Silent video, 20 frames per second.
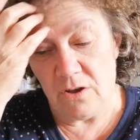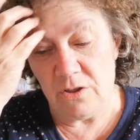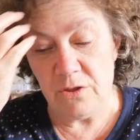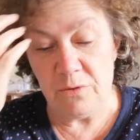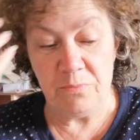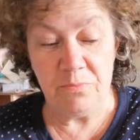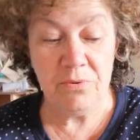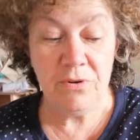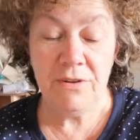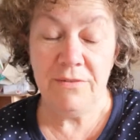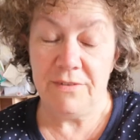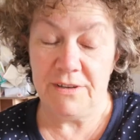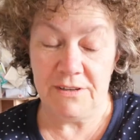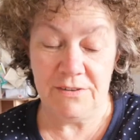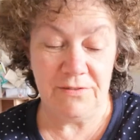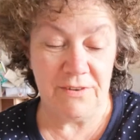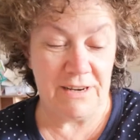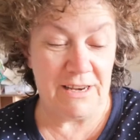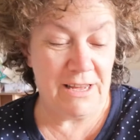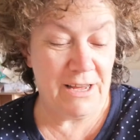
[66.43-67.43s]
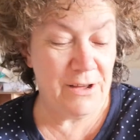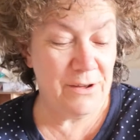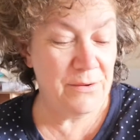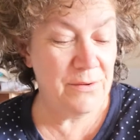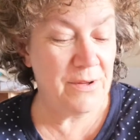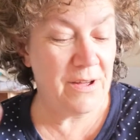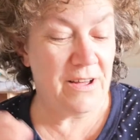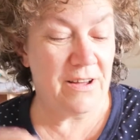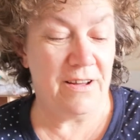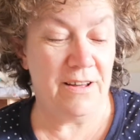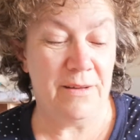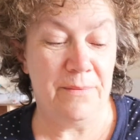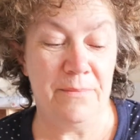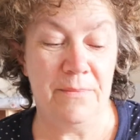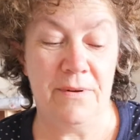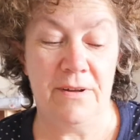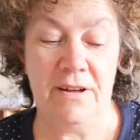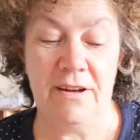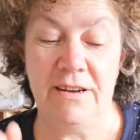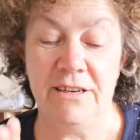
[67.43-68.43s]
the previous video,
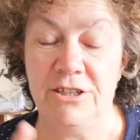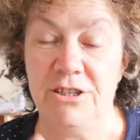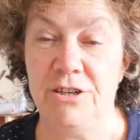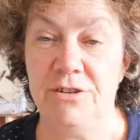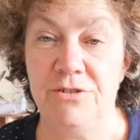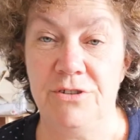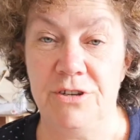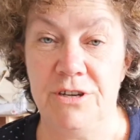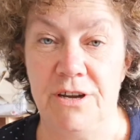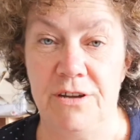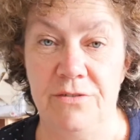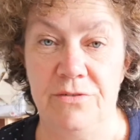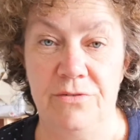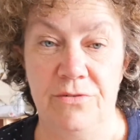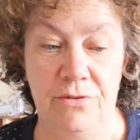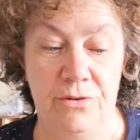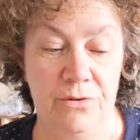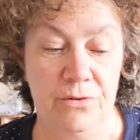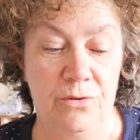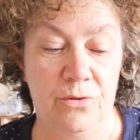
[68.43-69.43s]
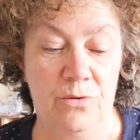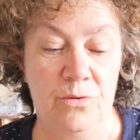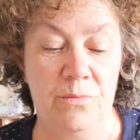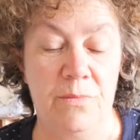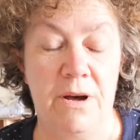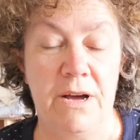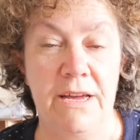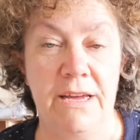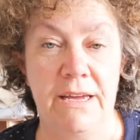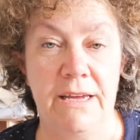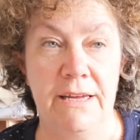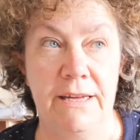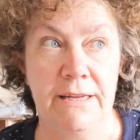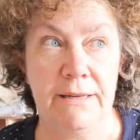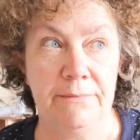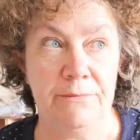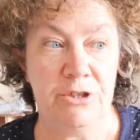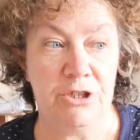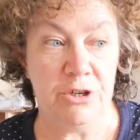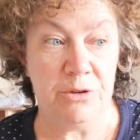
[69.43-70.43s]
I showed you going through all my
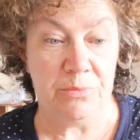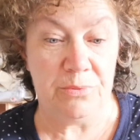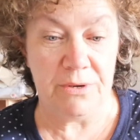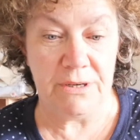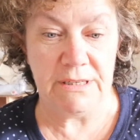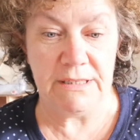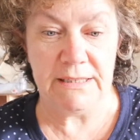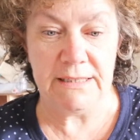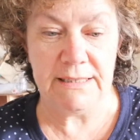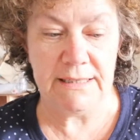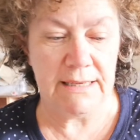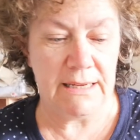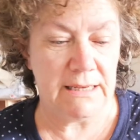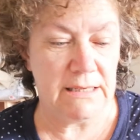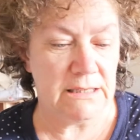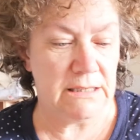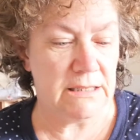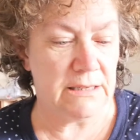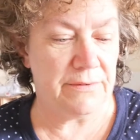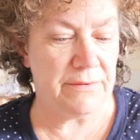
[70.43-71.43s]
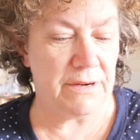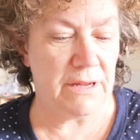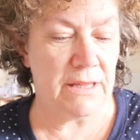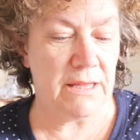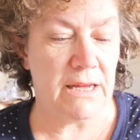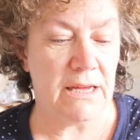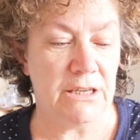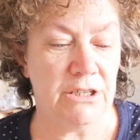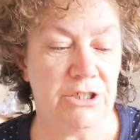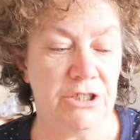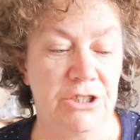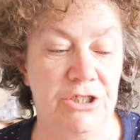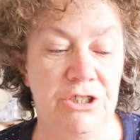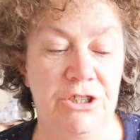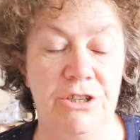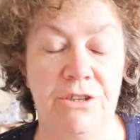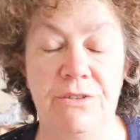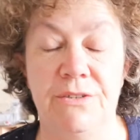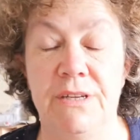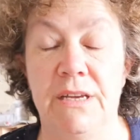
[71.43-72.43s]
gel prints and stuff like that, and just
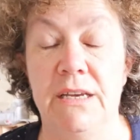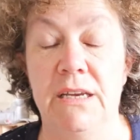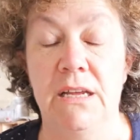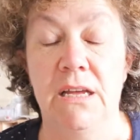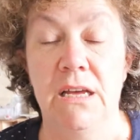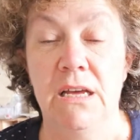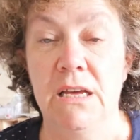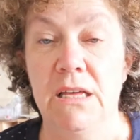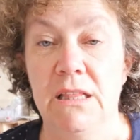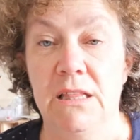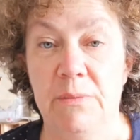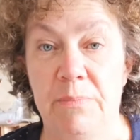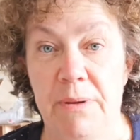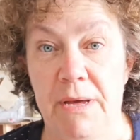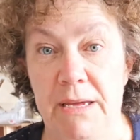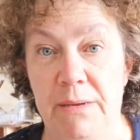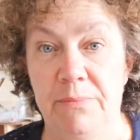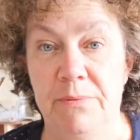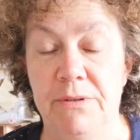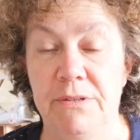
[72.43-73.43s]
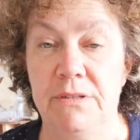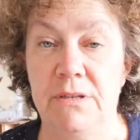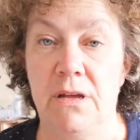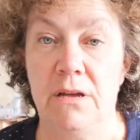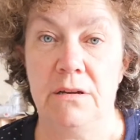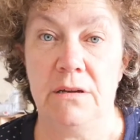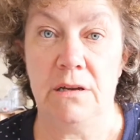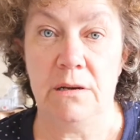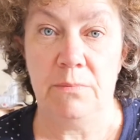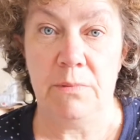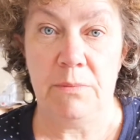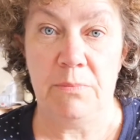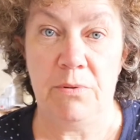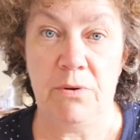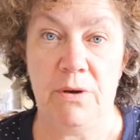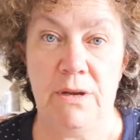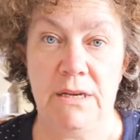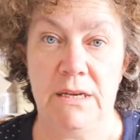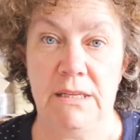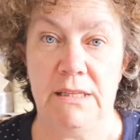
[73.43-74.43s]
choosing the papers that I'm going to be
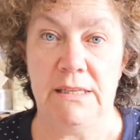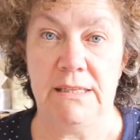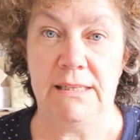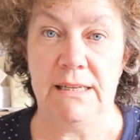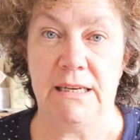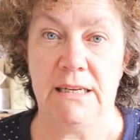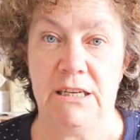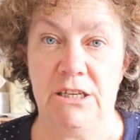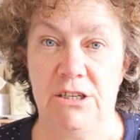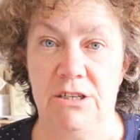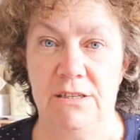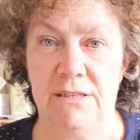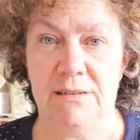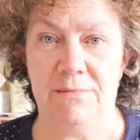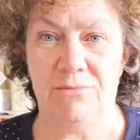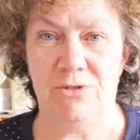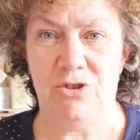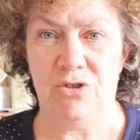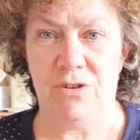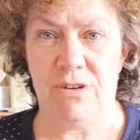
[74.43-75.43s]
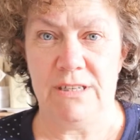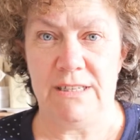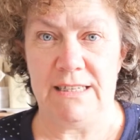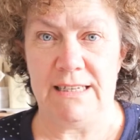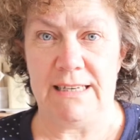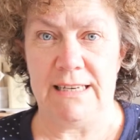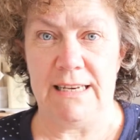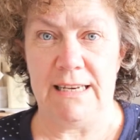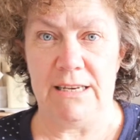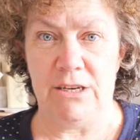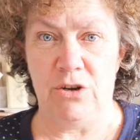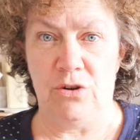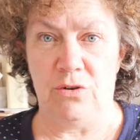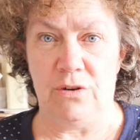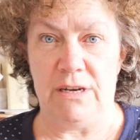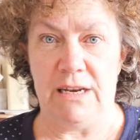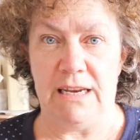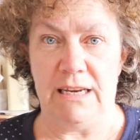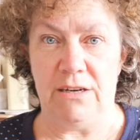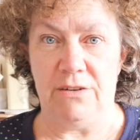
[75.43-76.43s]
putting in the signatures. I'm trying to
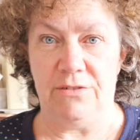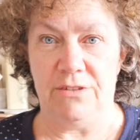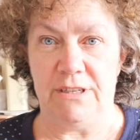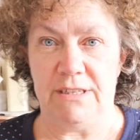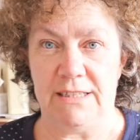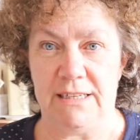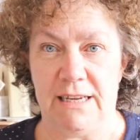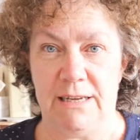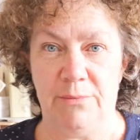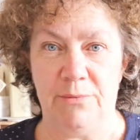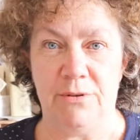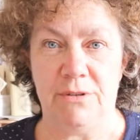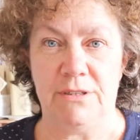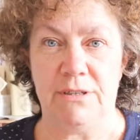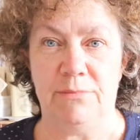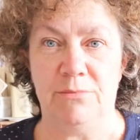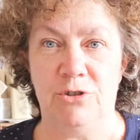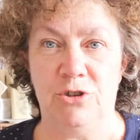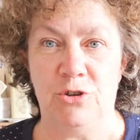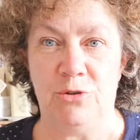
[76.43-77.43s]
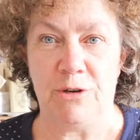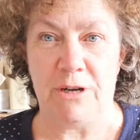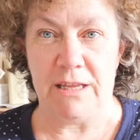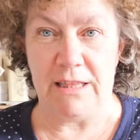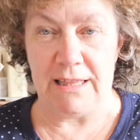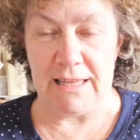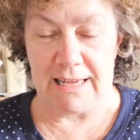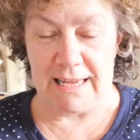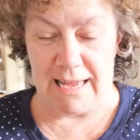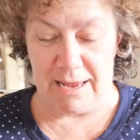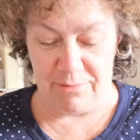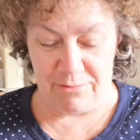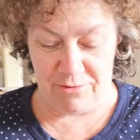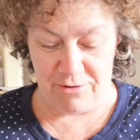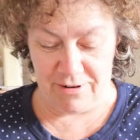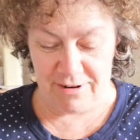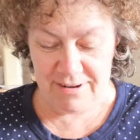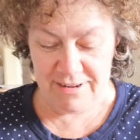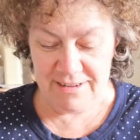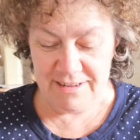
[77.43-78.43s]
not lean on the table because I'm jogging the
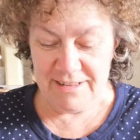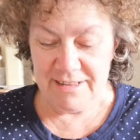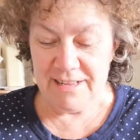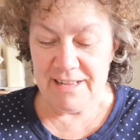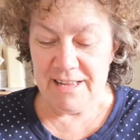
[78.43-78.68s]
camera.